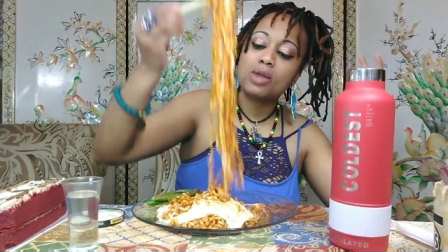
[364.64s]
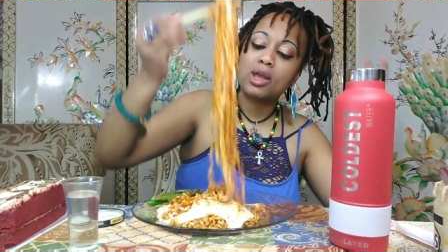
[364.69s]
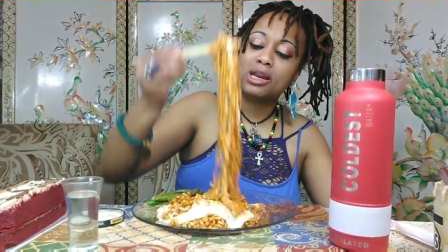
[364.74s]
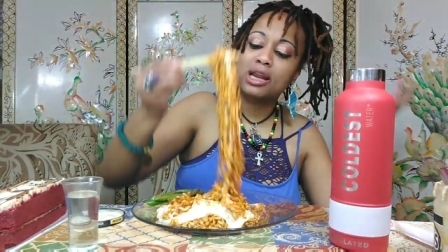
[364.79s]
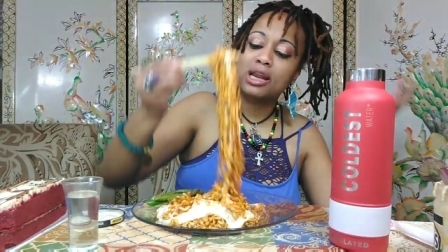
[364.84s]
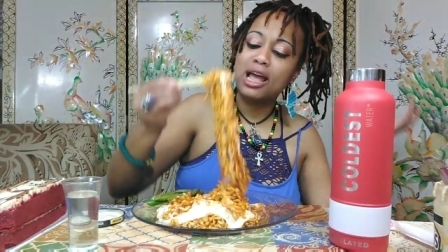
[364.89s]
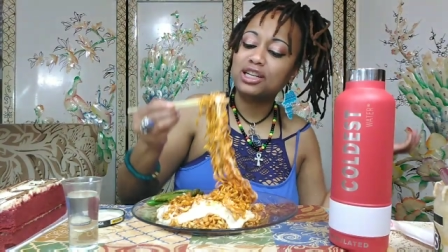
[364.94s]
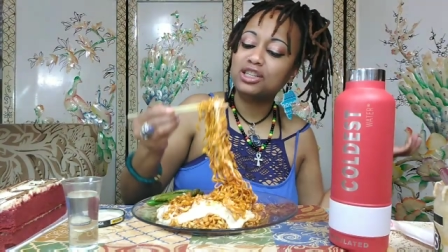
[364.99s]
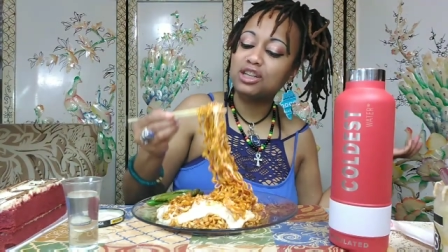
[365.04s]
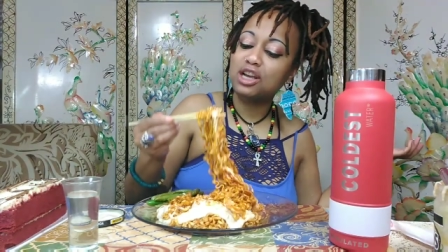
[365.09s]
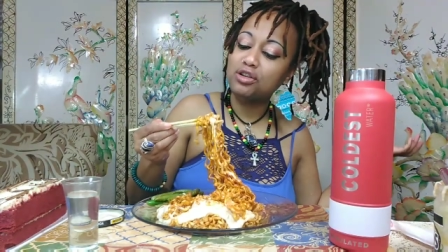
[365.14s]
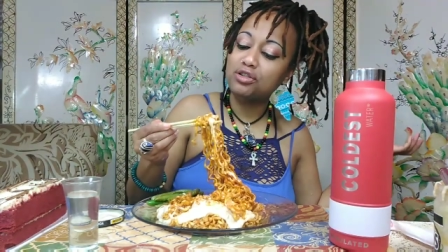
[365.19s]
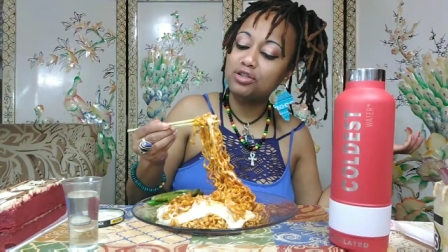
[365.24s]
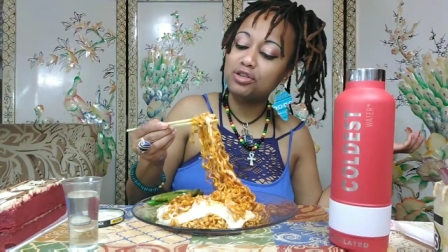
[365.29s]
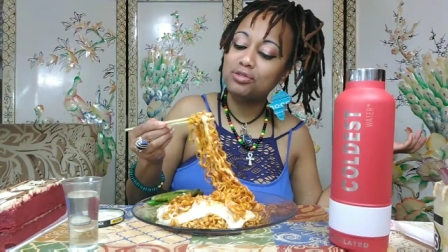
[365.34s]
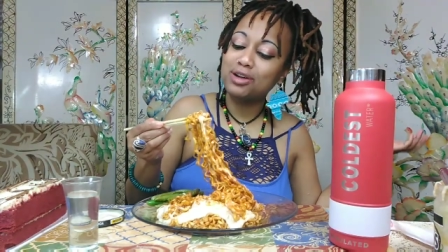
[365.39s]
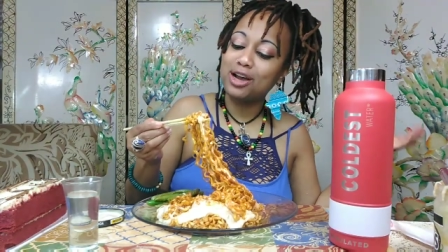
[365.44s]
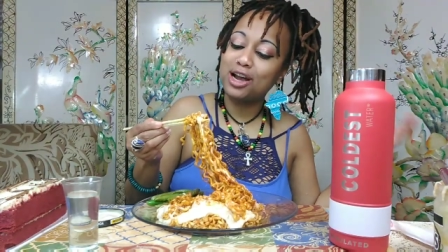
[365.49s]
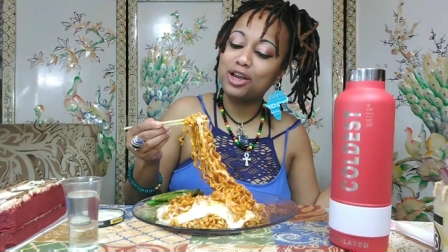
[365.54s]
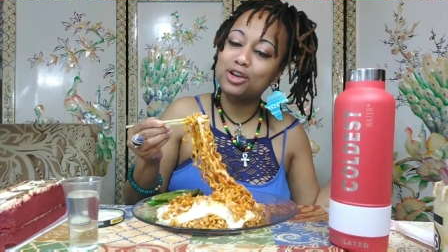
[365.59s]
Back, how you
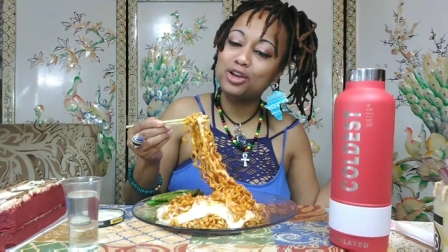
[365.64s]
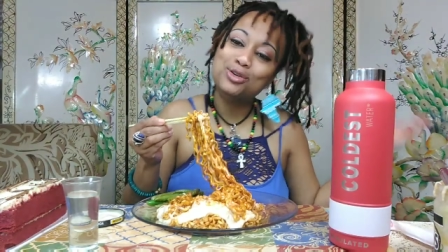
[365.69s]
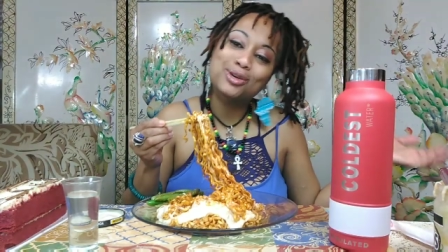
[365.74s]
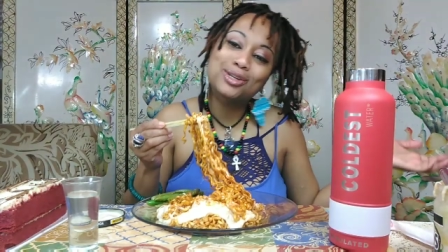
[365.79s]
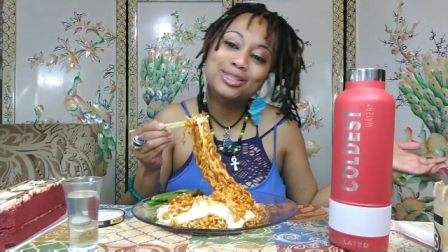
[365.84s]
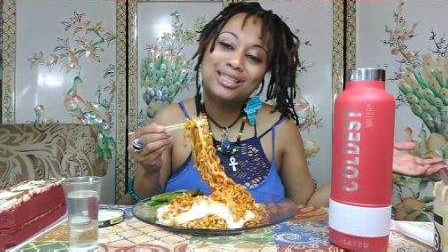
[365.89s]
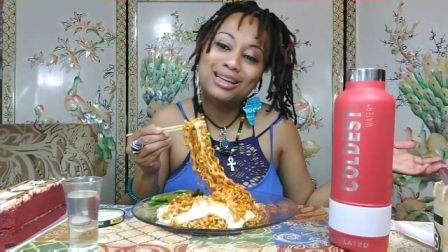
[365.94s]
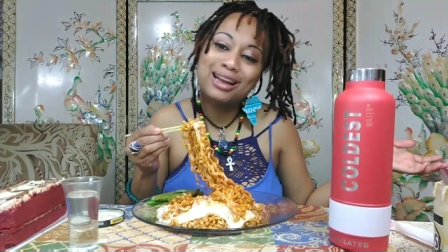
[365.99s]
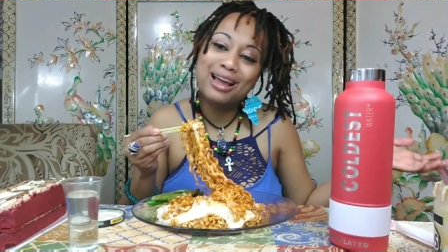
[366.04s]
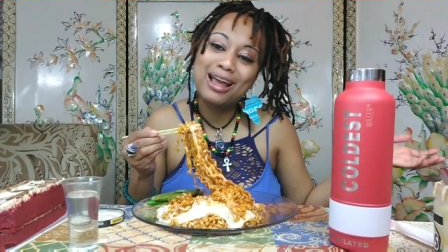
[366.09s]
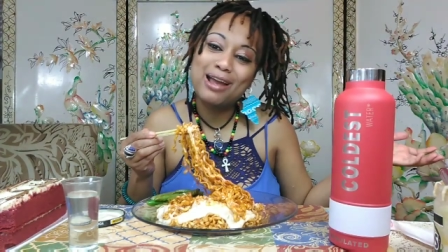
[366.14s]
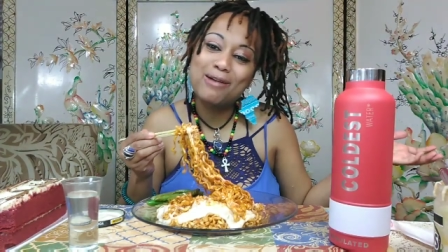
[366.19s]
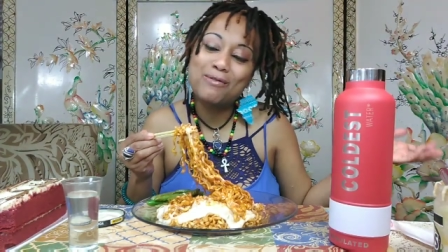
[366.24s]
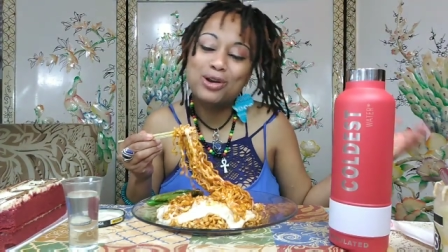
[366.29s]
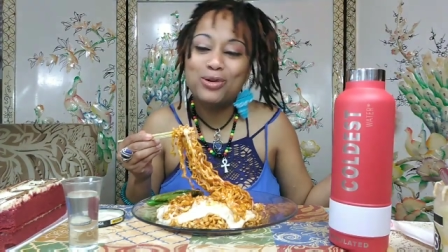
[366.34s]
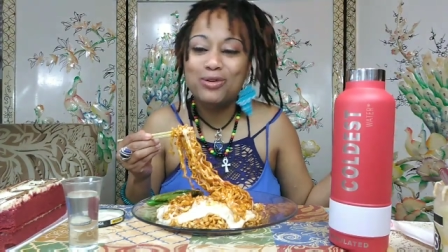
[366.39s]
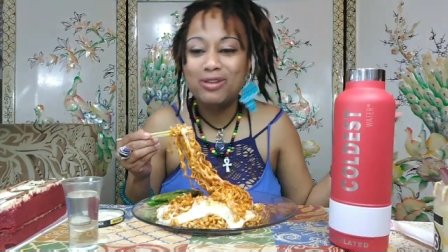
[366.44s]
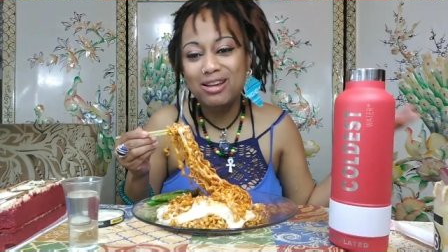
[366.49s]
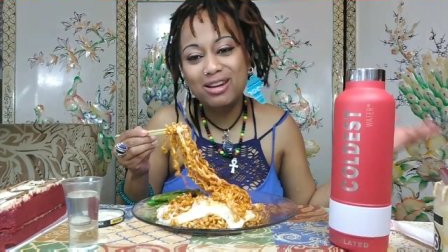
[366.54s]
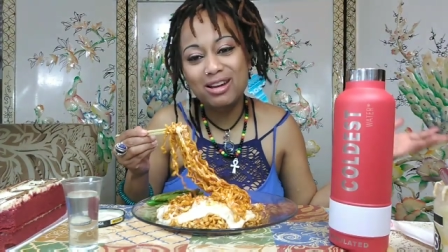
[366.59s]
doing? How you doing today? What
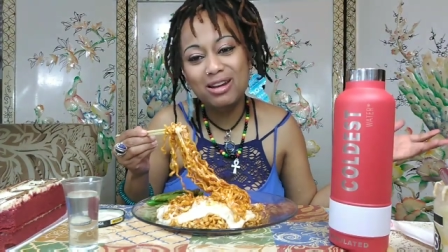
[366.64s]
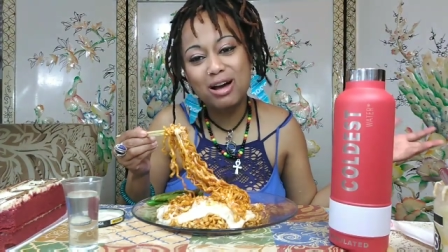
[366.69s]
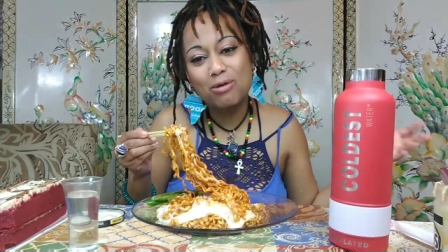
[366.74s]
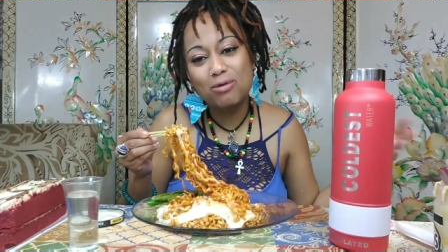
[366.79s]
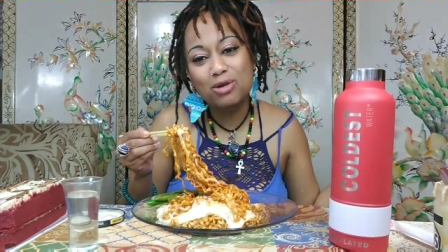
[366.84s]
are you eating on?